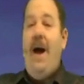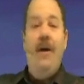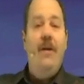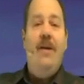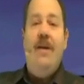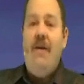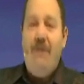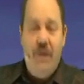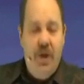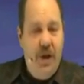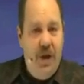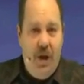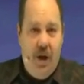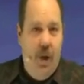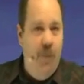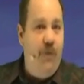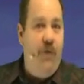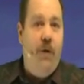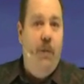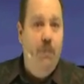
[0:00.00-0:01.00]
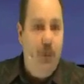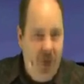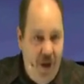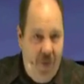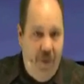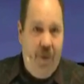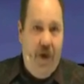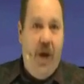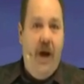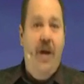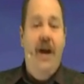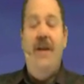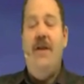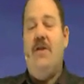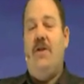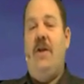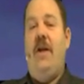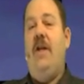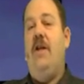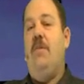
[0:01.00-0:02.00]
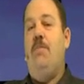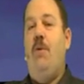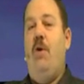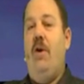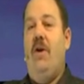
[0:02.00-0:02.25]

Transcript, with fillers: how did everything come from nothing in his latest